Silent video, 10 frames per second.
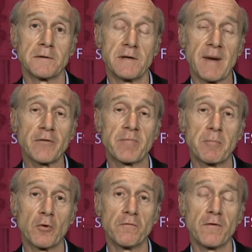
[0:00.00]
the amount of
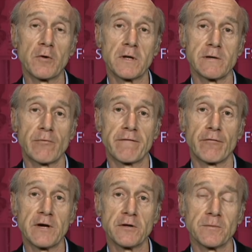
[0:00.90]
people who voted in the
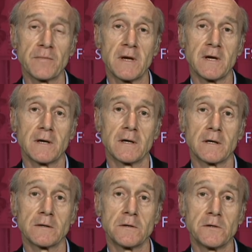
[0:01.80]
referendum,
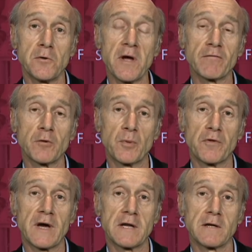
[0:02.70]
you have to
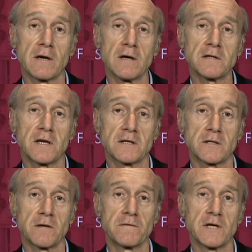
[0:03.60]
put that in the
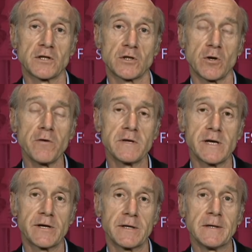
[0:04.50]
context of the
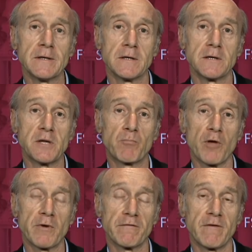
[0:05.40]
extraordinary
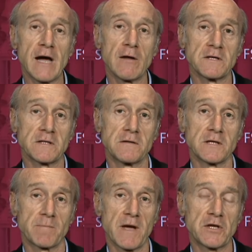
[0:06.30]
deployment of violence that
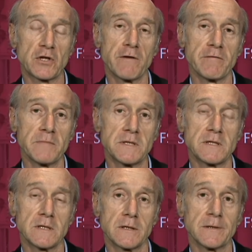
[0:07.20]
the Spanish
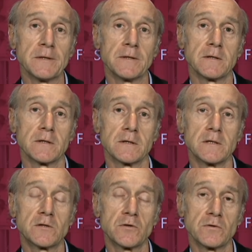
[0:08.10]
government
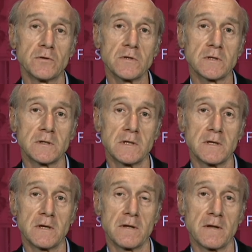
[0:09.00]
introduced in,
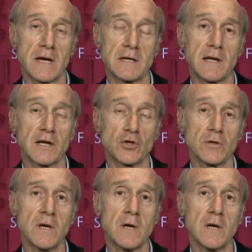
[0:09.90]
in in, that election